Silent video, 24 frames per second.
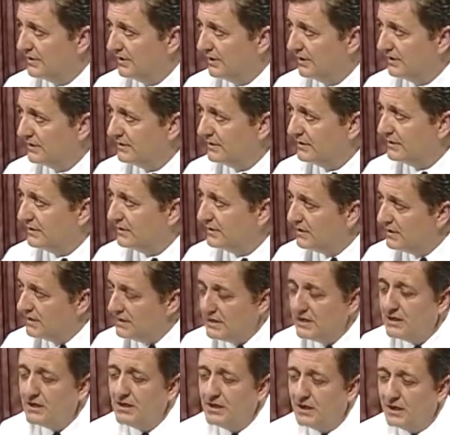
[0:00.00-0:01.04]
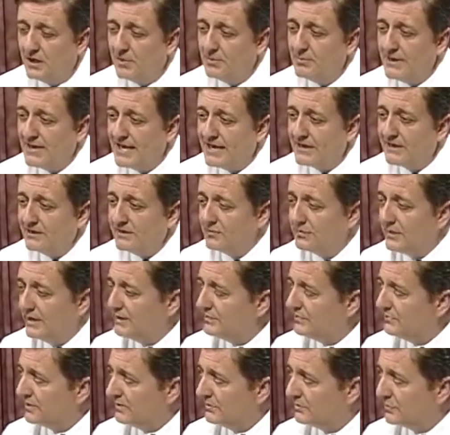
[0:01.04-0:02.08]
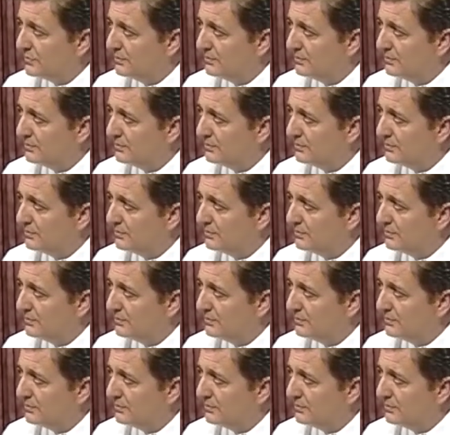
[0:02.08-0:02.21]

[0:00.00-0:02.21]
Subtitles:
I think a ban in the restaurants would